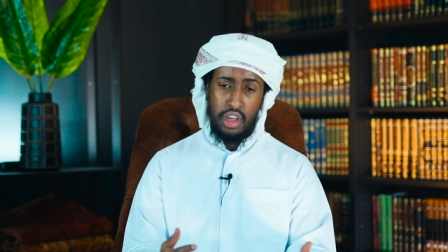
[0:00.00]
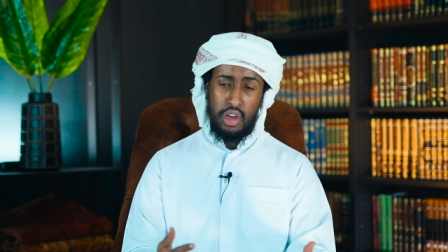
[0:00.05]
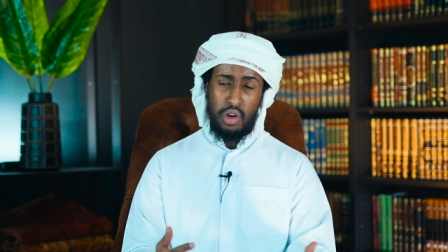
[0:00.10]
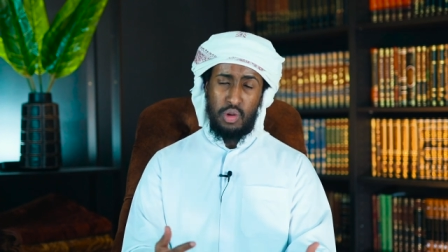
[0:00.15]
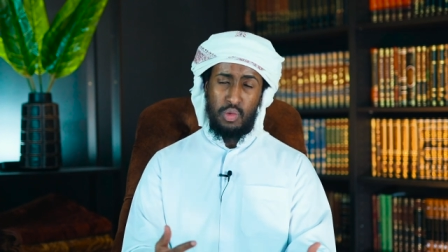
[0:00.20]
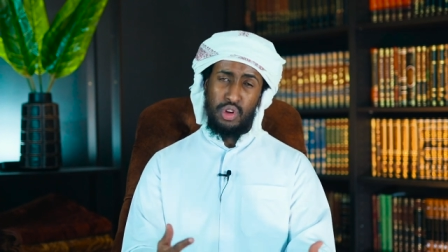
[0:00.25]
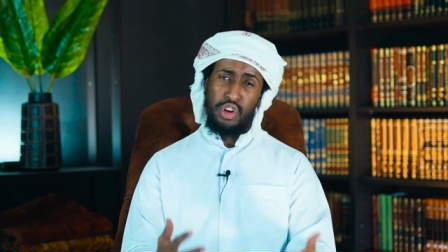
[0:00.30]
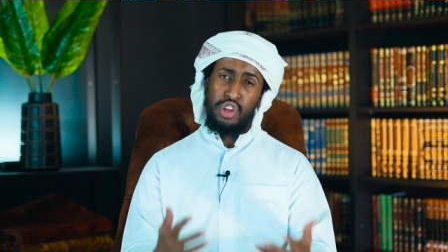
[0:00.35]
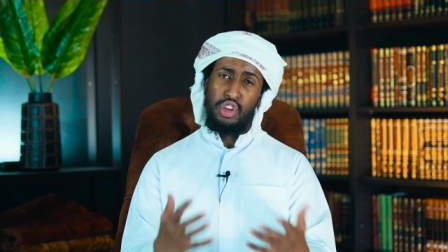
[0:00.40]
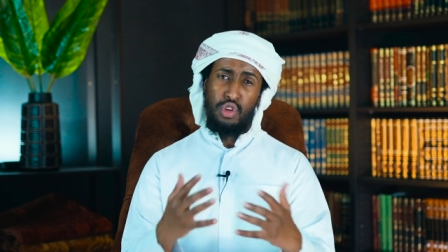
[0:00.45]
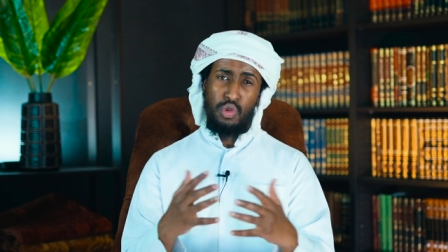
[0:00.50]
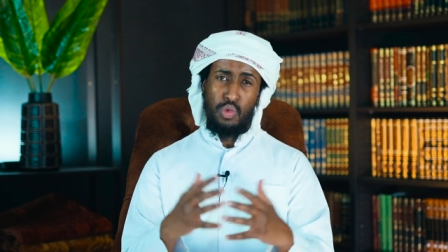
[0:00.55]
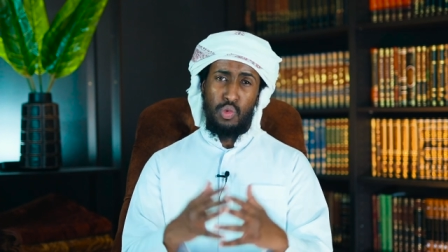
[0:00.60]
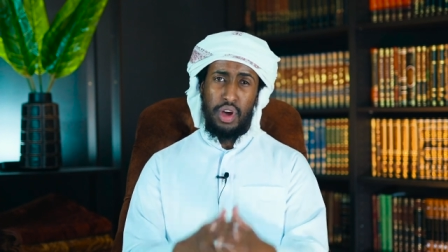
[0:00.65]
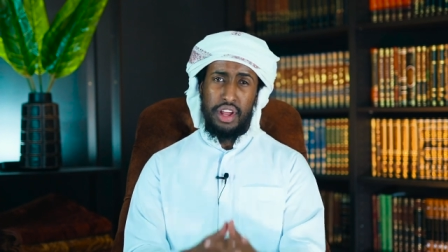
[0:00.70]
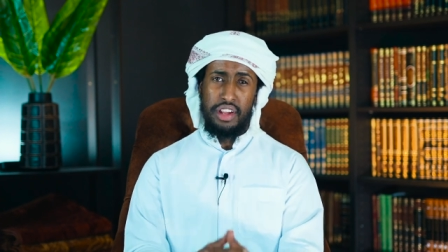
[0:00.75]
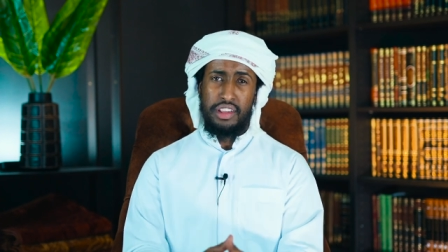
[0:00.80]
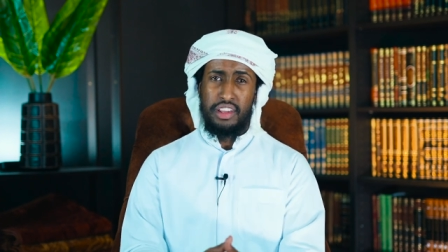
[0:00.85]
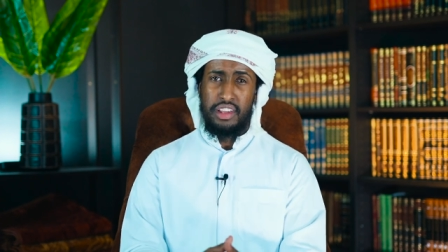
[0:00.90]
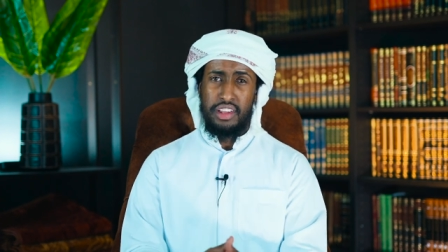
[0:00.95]
What do you
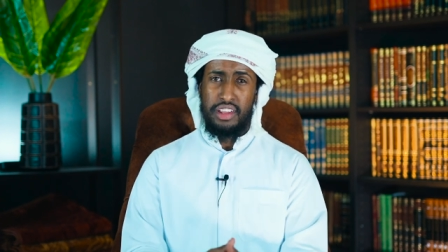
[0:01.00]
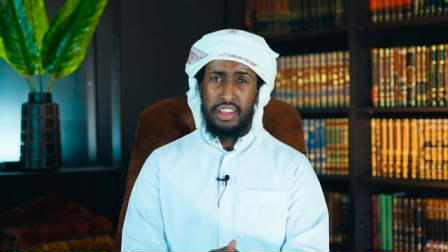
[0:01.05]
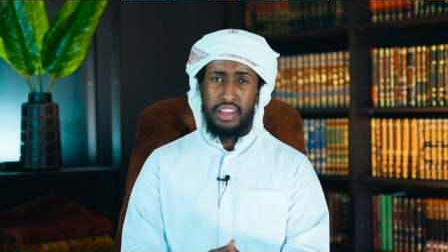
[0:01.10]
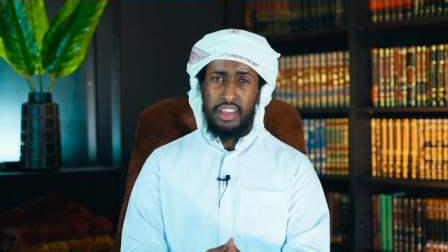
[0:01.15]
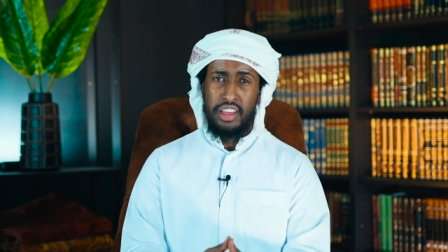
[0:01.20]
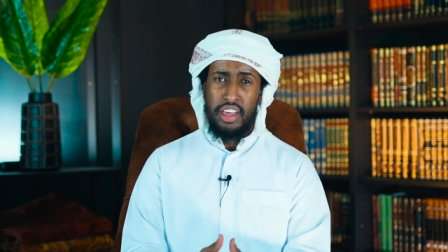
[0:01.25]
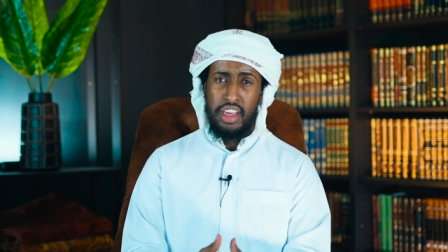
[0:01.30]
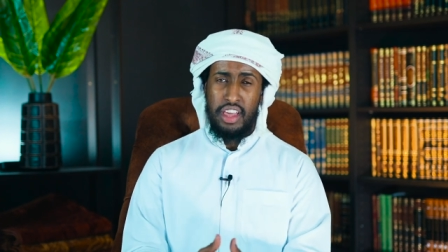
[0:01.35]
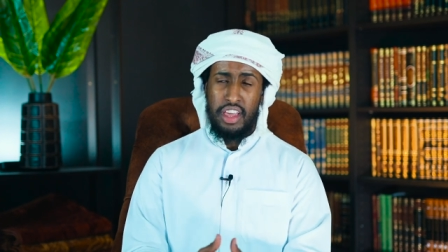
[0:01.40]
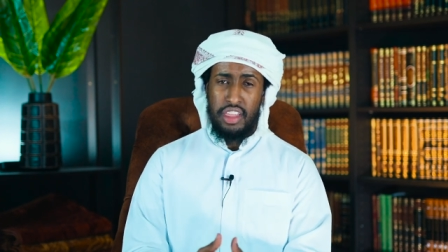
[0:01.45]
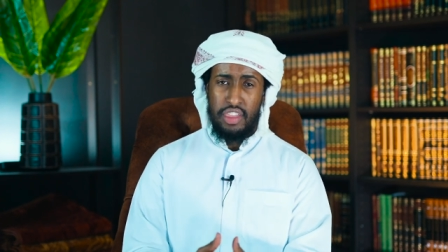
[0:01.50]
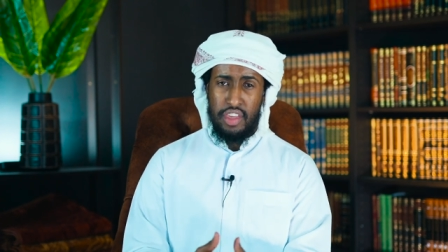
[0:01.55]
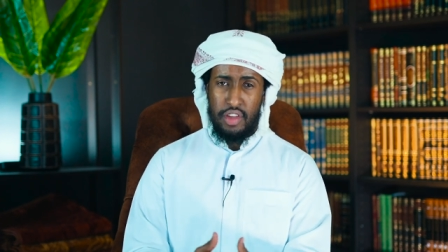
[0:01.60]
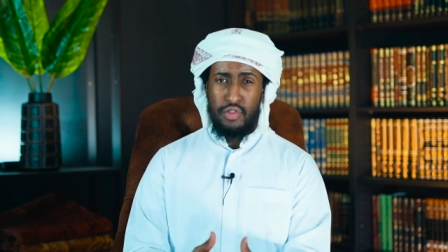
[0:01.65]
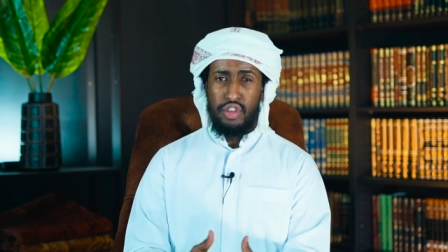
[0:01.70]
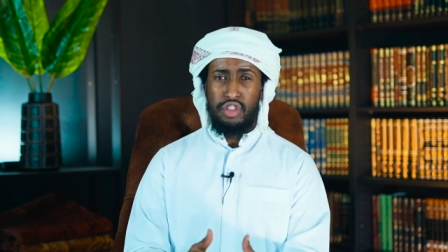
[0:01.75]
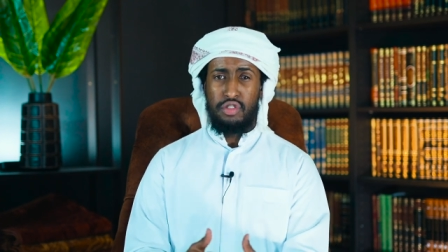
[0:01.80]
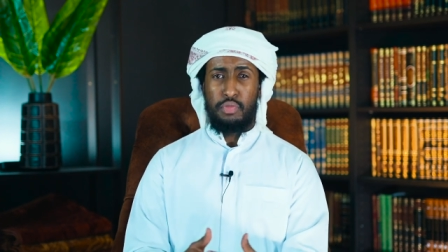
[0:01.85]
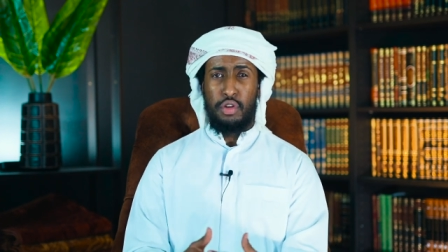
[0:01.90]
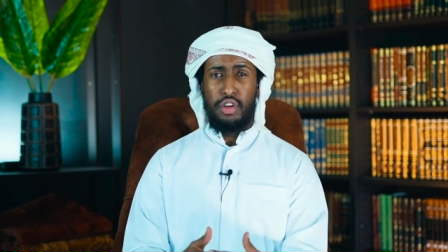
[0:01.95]
want? They
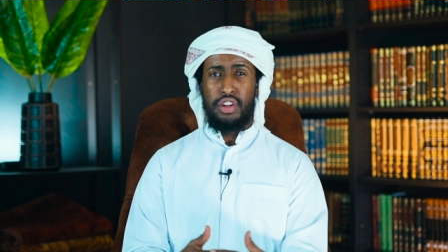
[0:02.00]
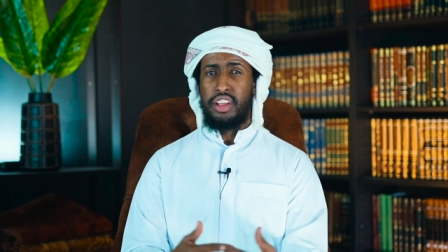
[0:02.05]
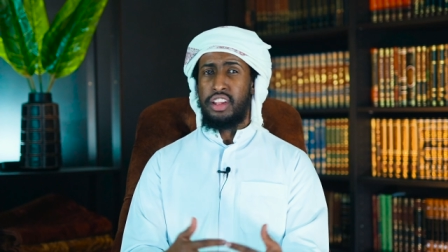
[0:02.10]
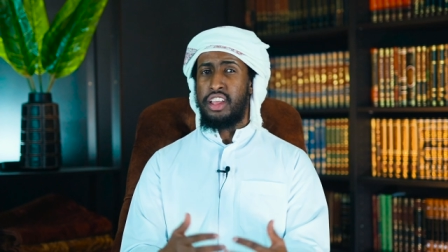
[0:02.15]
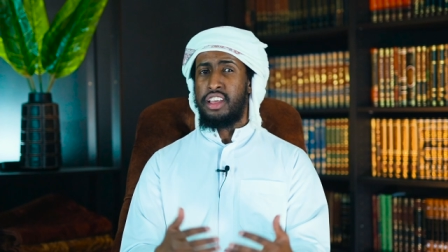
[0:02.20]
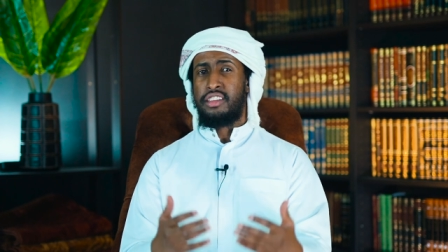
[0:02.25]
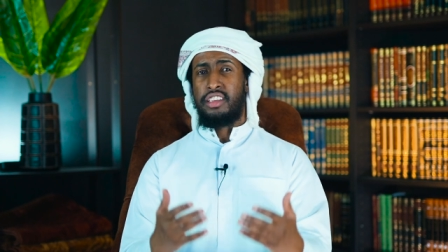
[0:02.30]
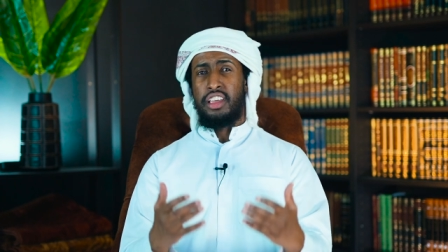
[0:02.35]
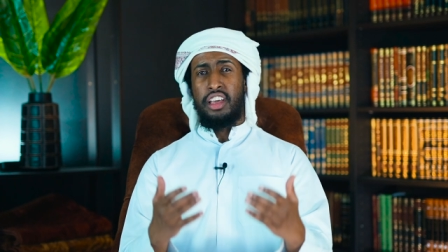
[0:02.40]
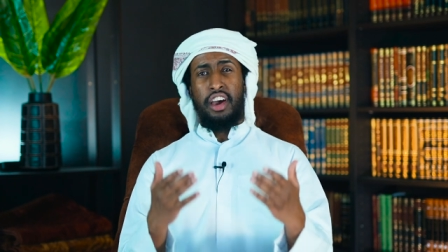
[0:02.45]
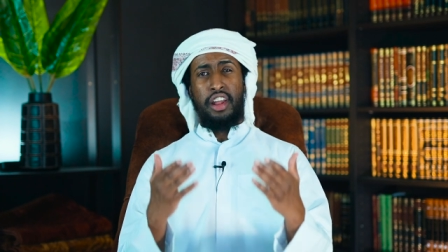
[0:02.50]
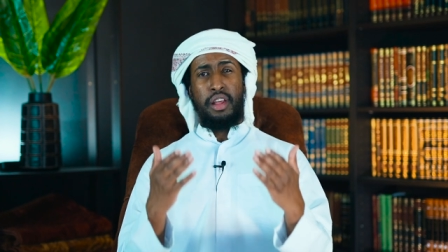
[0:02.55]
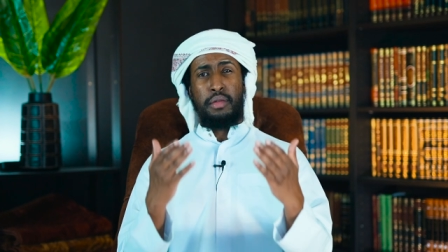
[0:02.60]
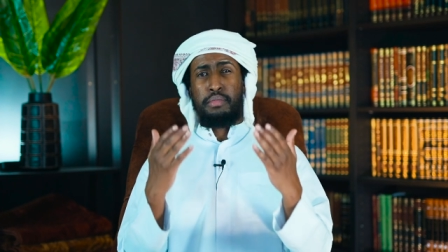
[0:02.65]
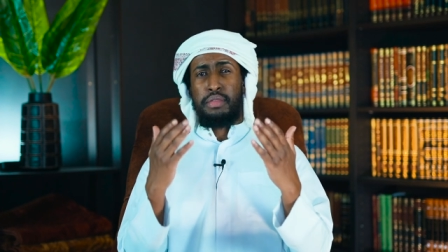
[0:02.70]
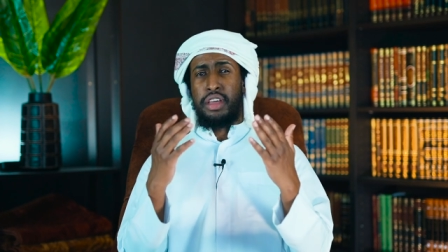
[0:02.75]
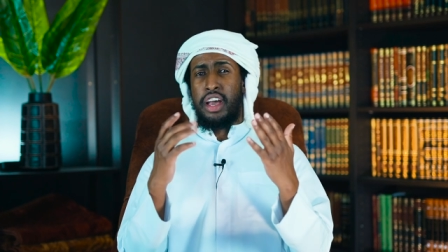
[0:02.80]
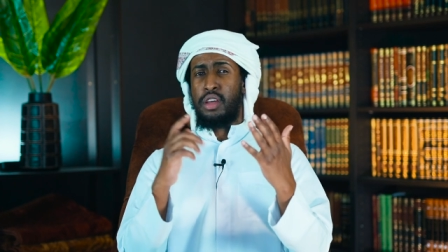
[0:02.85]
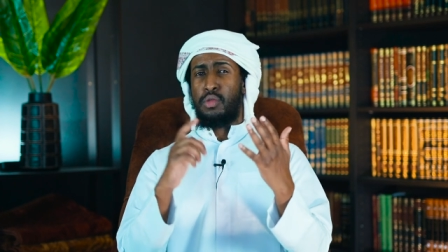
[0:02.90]
respond and they say, Ya Rabbi,